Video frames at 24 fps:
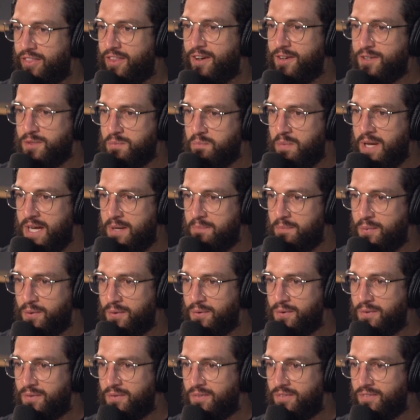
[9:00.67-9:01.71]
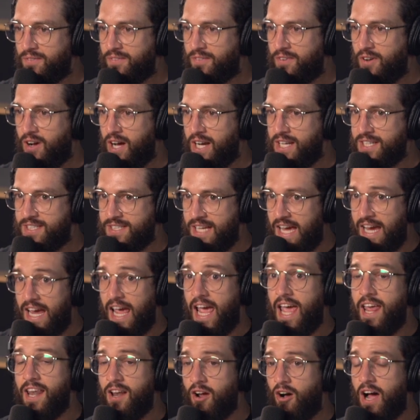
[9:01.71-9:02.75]
those people kind of say.
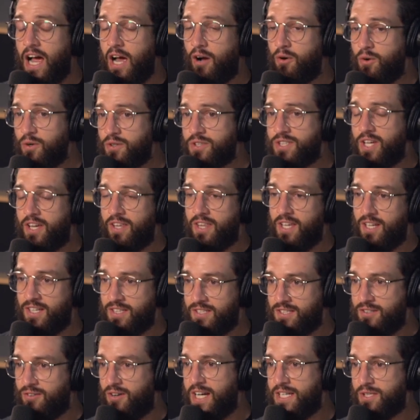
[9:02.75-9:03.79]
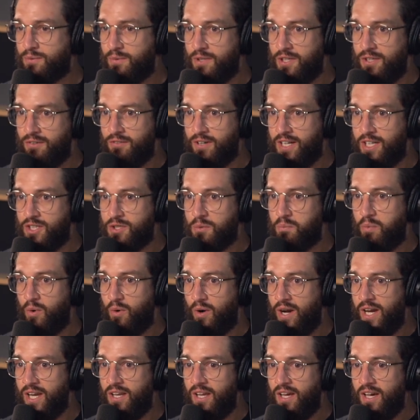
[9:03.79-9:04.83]
And I also think it's nice when you reach a
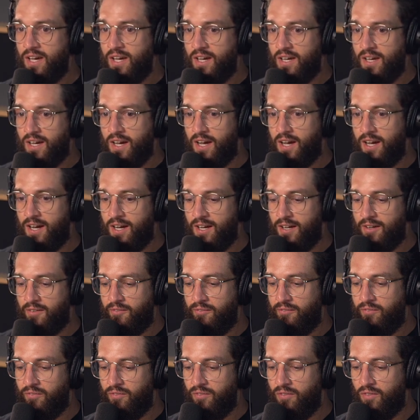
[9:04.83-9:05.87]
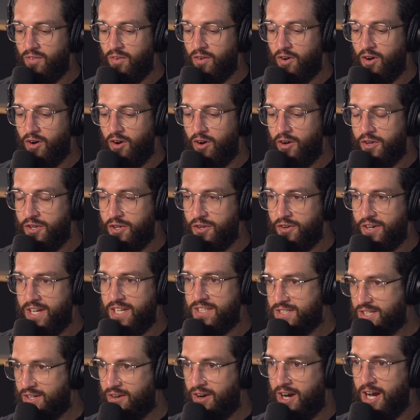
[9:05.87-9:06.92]
point on your
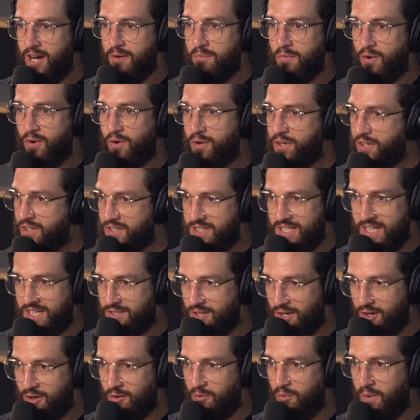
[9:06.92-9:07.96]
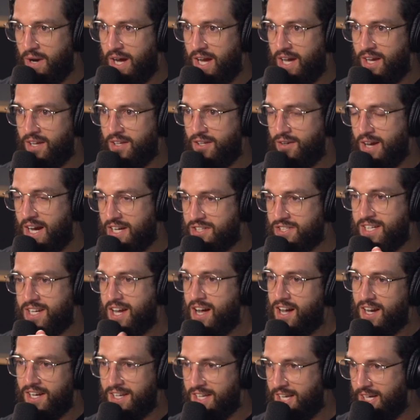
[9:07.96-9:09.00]
Instagram or your TikTok where you actually
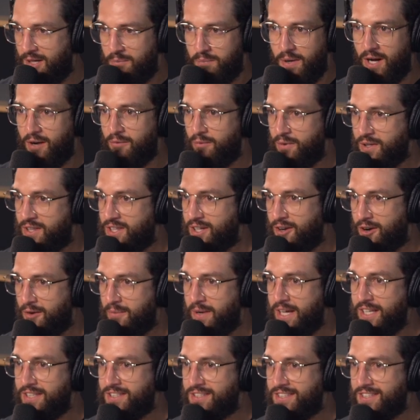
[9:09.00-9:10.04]
can't keep up with the comments.